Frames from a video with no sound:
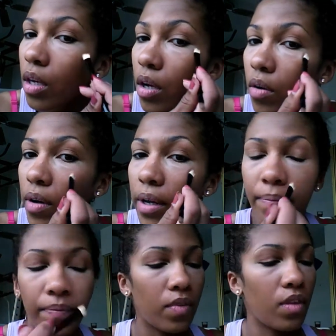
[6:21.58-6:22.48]
Alright,
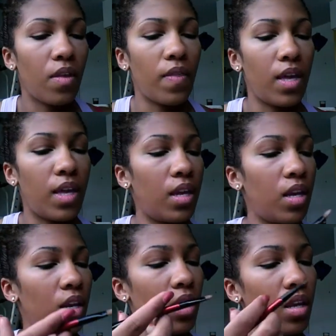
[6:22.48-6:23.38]
and
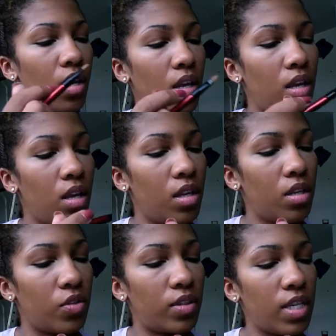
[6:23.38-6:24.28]
then
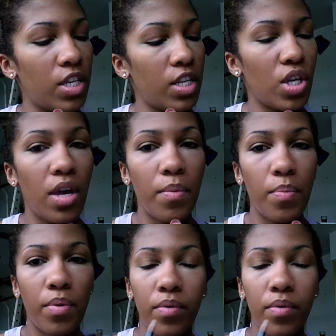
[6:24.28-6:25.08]
do a touch up.